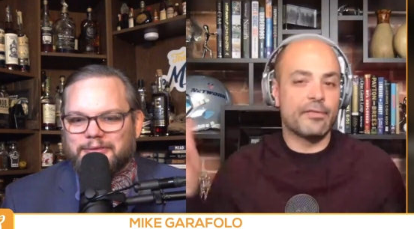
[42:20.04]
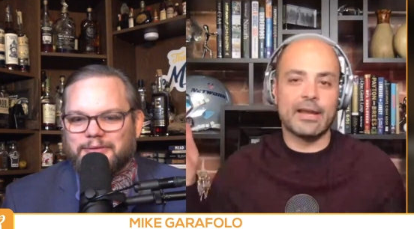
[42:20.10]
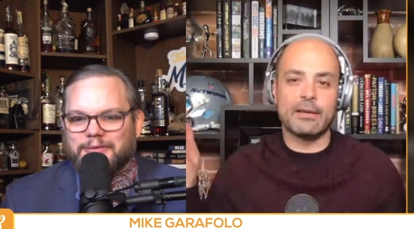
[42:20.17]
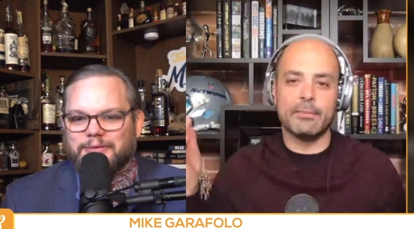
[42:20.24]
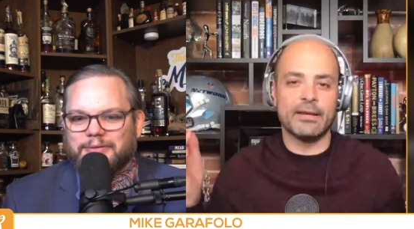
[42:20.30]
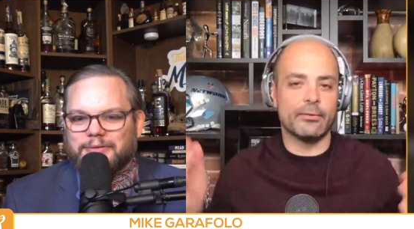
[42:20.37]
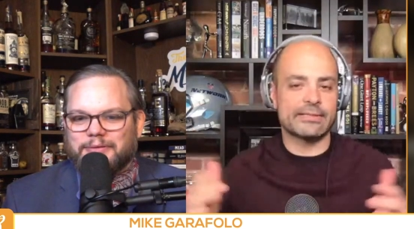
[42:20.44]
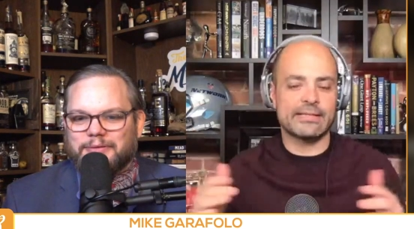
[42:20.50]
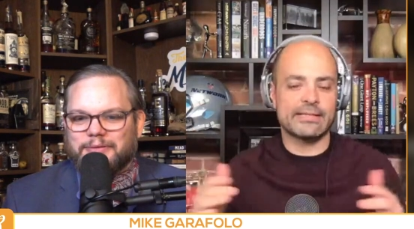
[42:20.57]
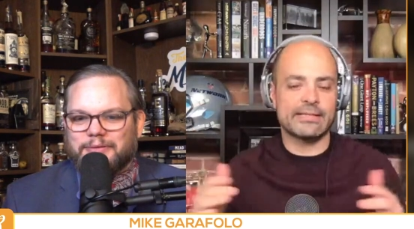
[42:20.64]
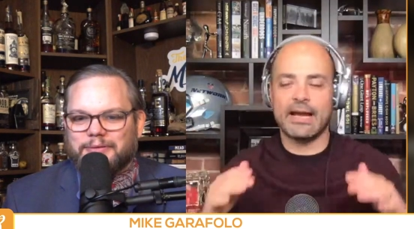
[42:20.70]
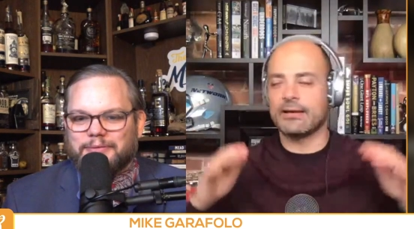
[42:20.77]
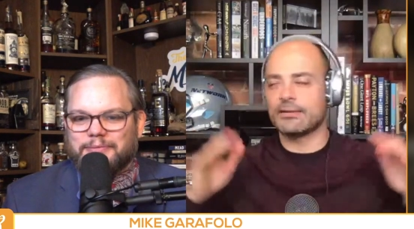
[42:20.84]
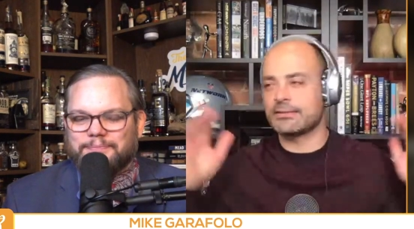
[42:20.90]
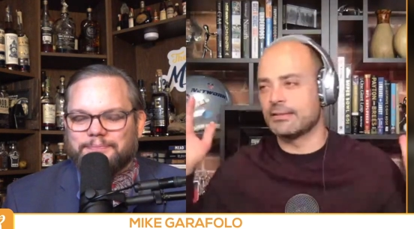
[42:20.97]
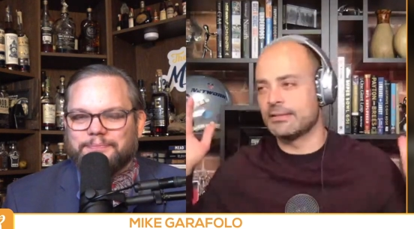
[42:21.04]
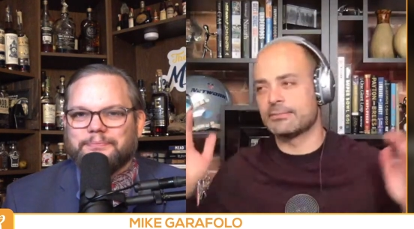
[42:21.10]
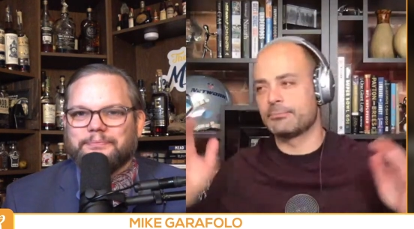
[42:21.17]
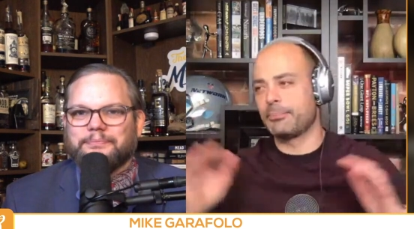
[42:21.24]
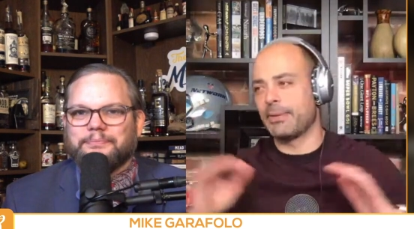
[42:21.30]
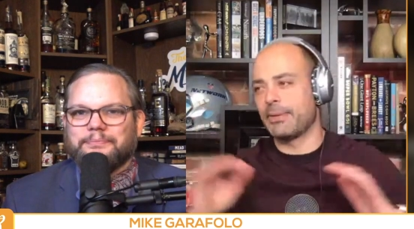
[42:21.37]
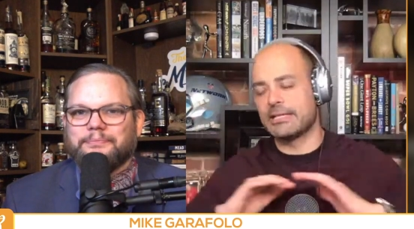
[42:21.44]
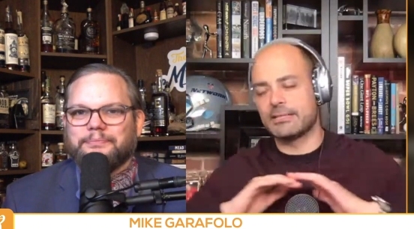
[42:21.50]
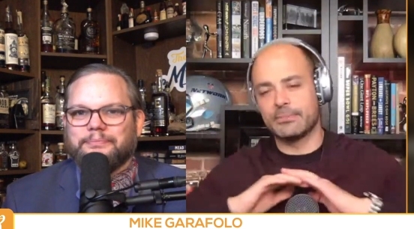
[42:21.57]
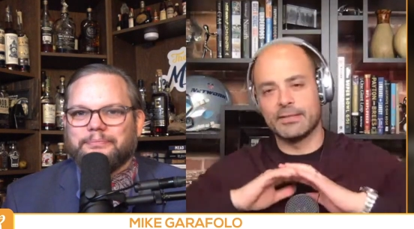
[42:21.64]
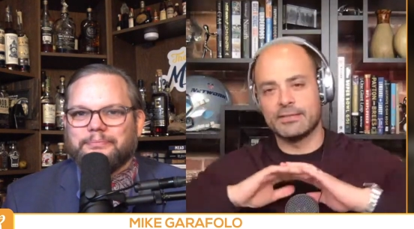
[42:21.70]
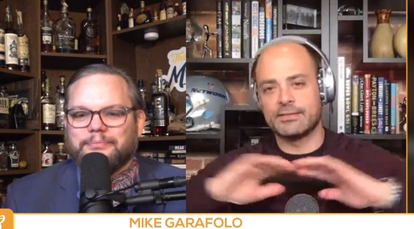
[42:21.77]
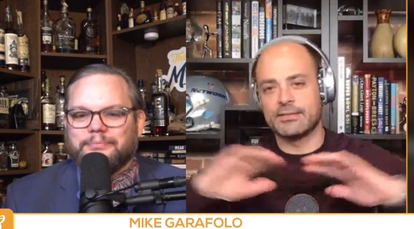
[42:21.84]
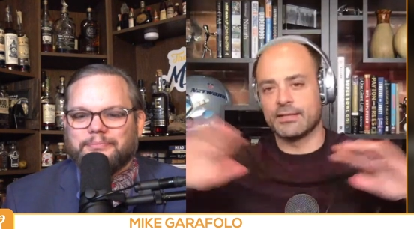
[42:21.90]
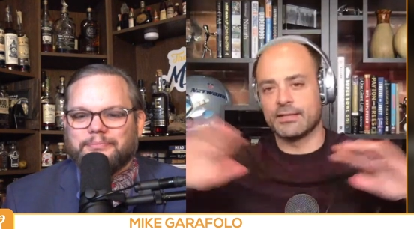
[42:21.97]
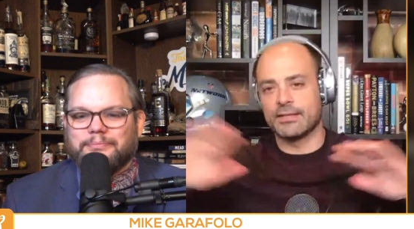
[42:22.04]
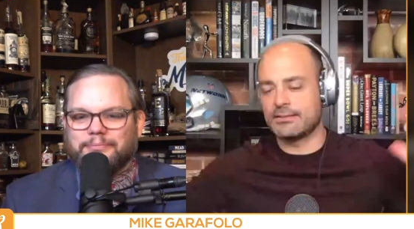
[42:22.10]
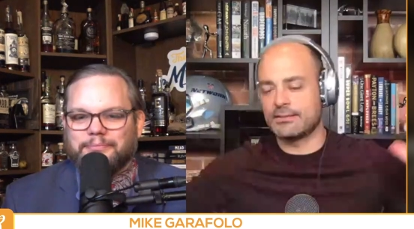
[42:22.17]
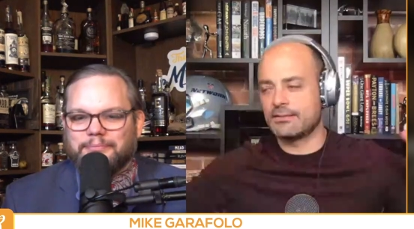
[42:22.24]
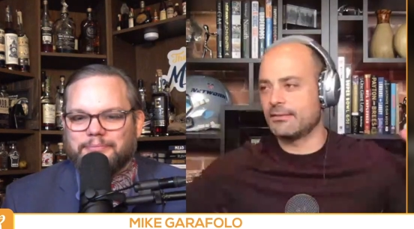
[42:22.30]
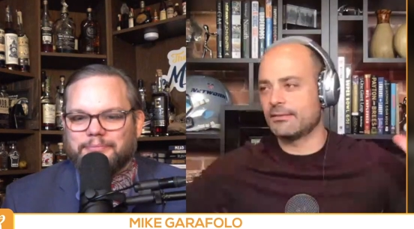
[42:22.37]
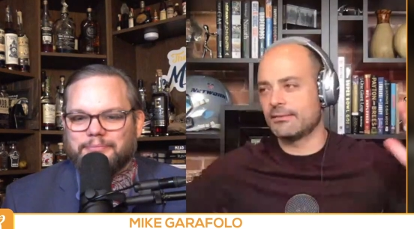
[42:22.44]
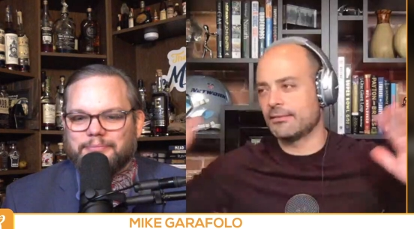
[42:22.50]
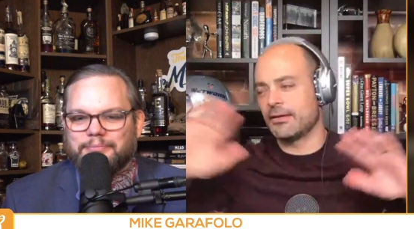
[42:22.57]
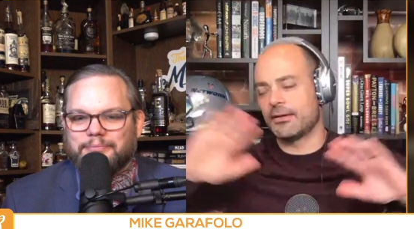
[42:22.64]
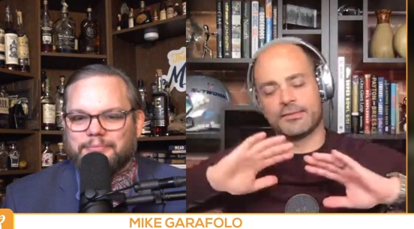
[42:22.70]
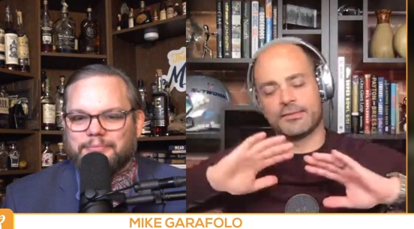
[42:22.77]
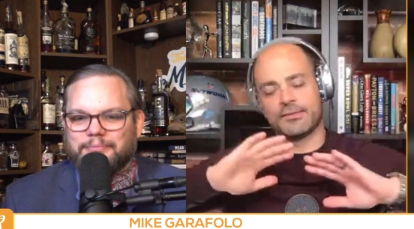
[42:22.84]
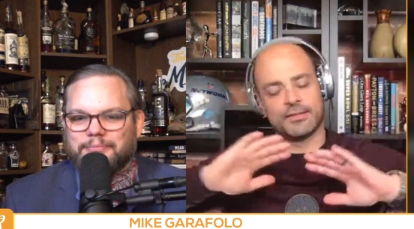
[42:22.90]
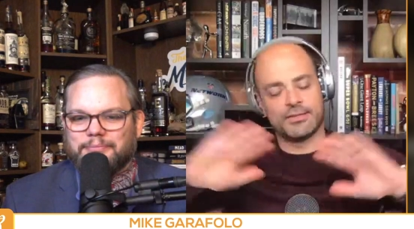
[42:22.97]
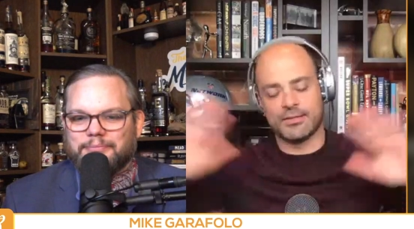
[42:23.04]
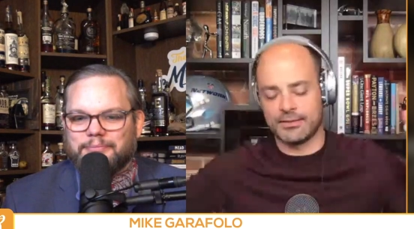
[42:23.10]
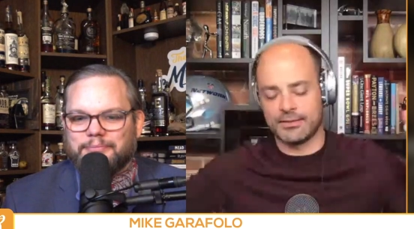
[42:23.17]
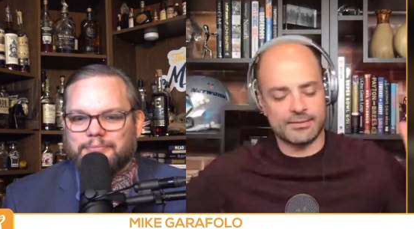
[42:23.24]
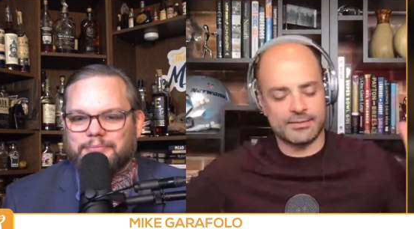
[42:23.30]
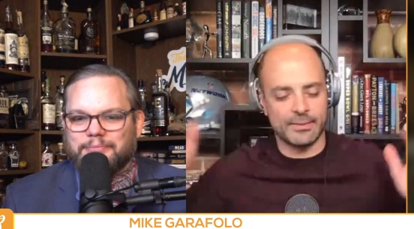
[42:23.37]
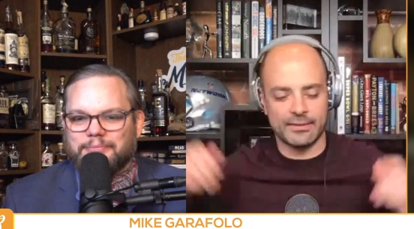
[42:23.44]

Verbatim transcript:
Speaker 1: he invited me to his house, and his basement is just off the charts.